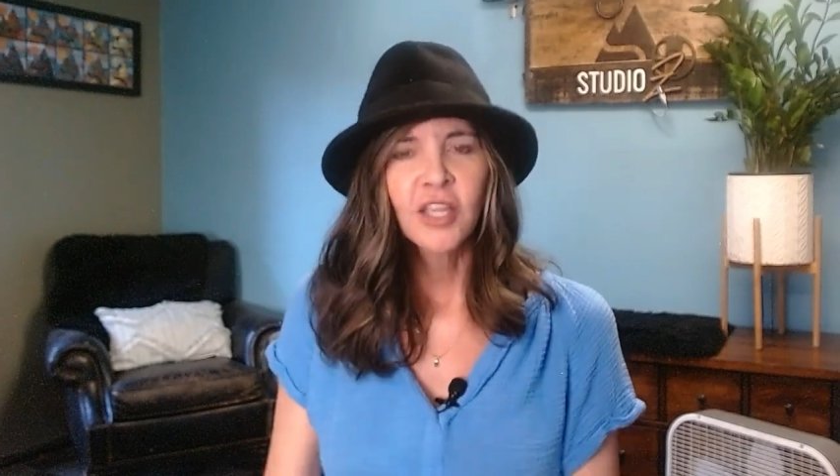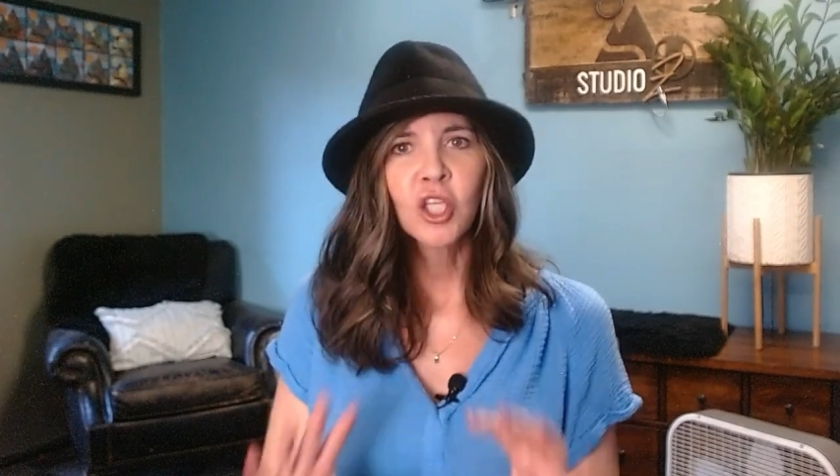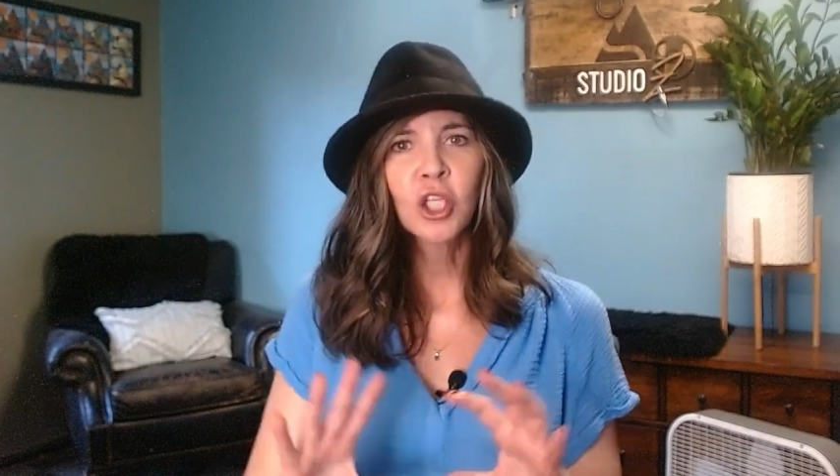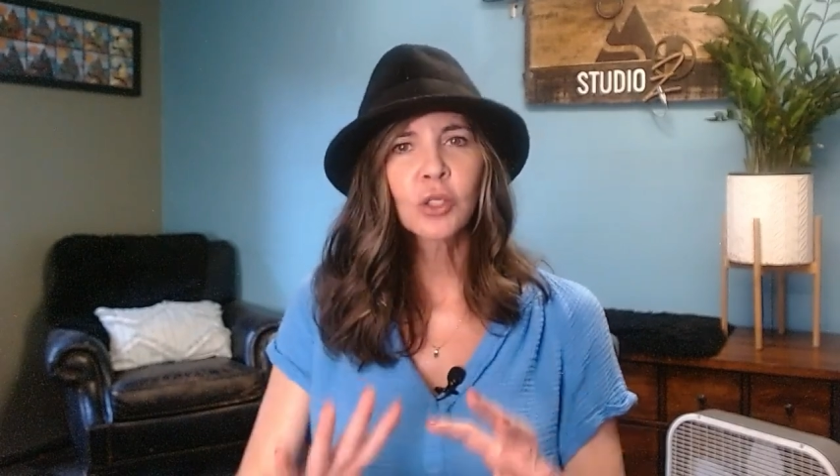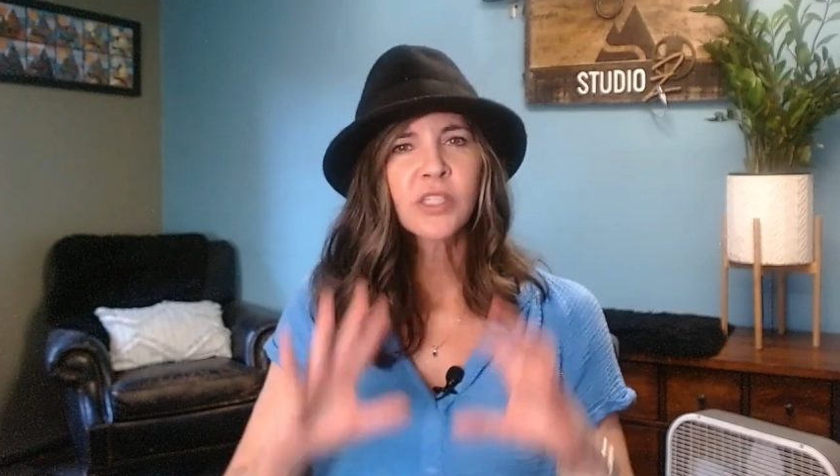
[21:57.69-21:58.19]

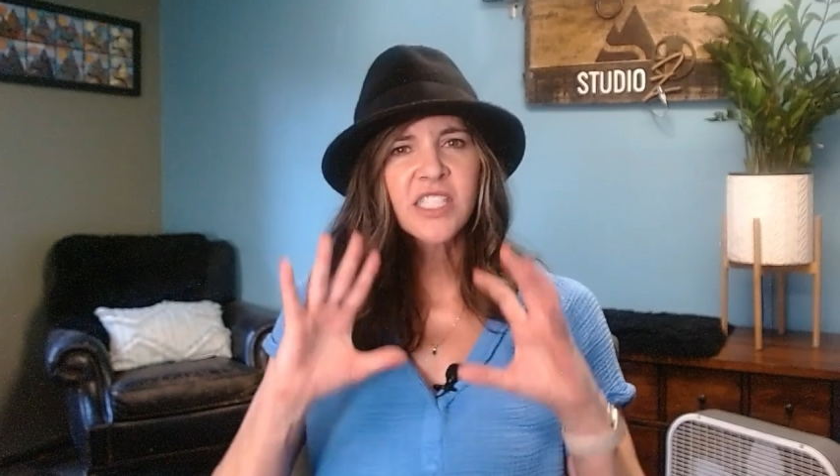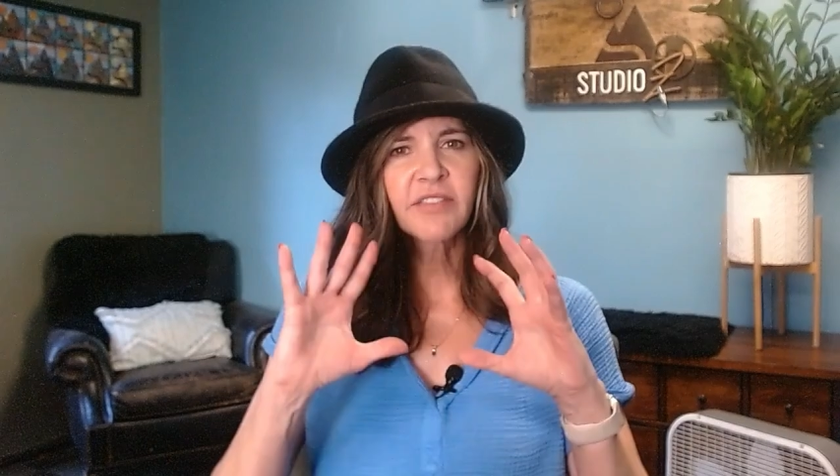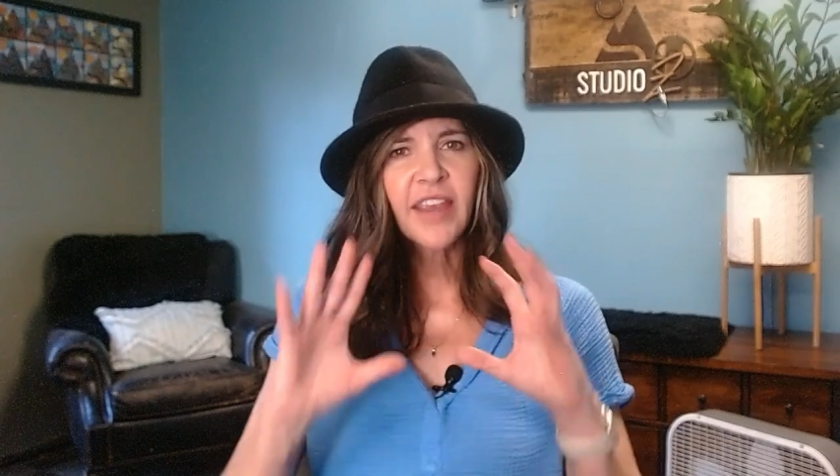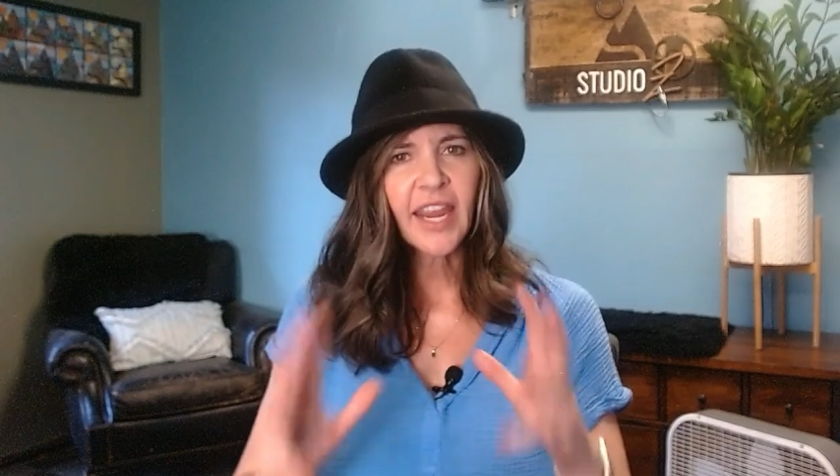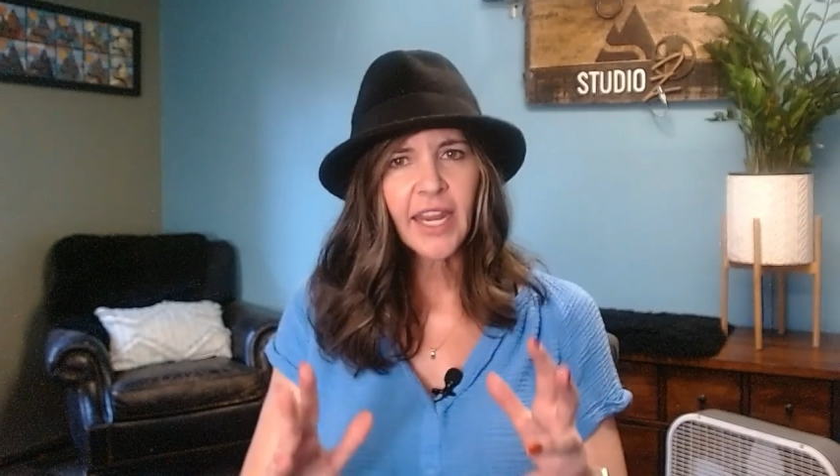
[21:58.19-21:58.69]
the use
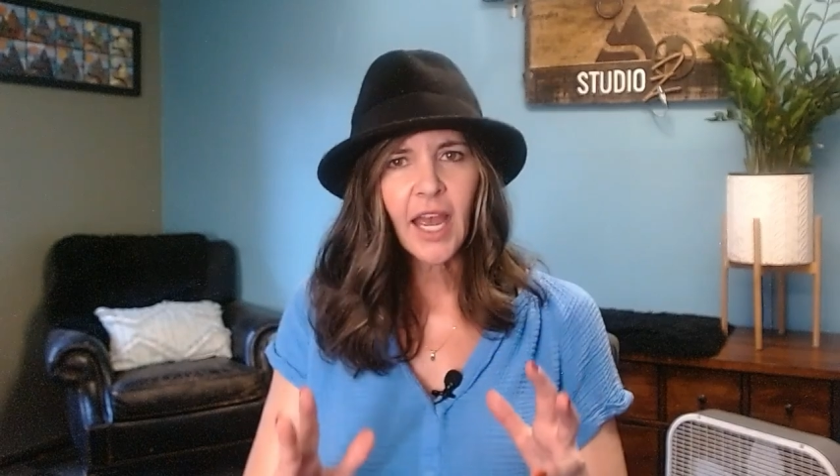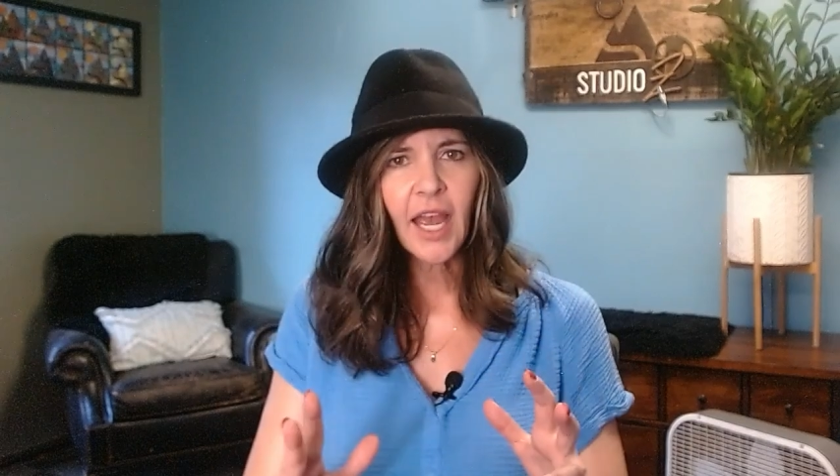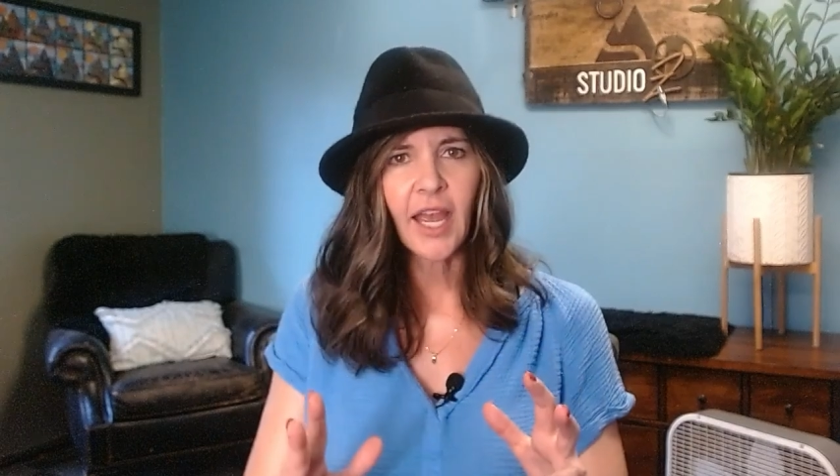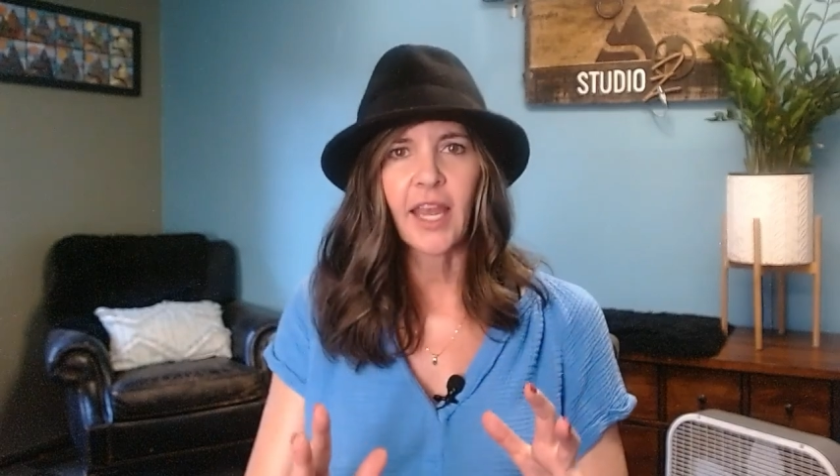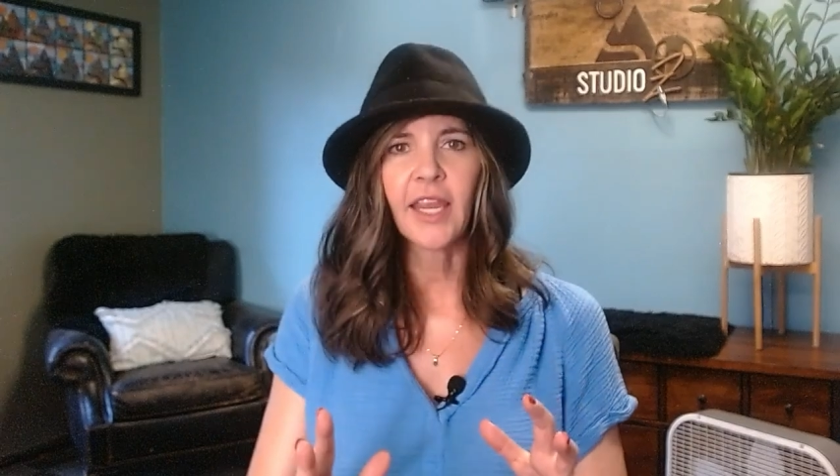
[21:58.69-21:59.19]
of
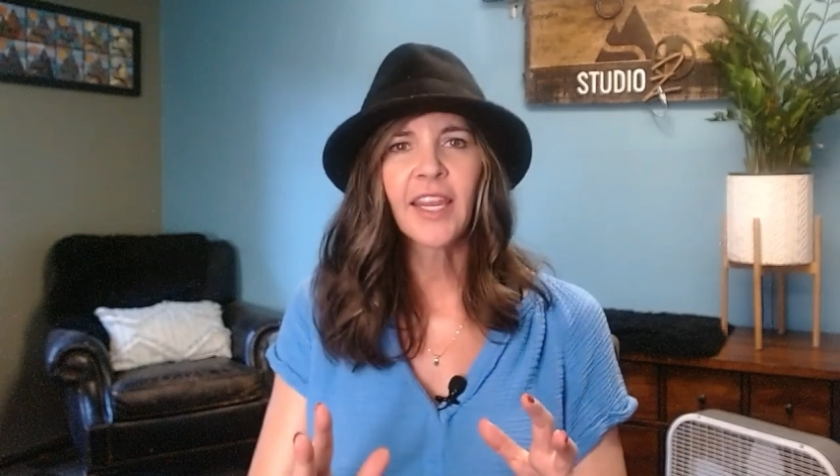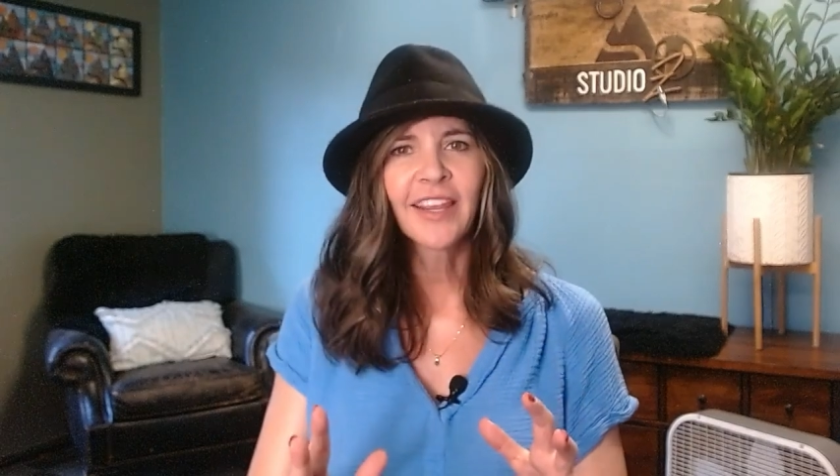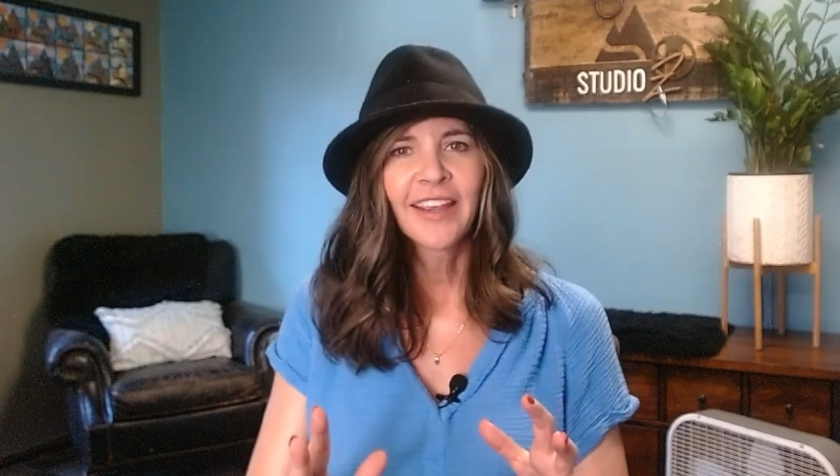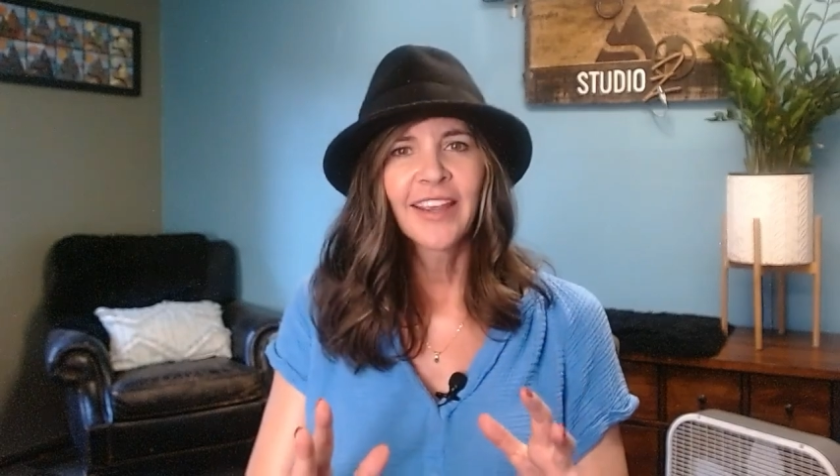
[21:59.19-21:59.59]
AI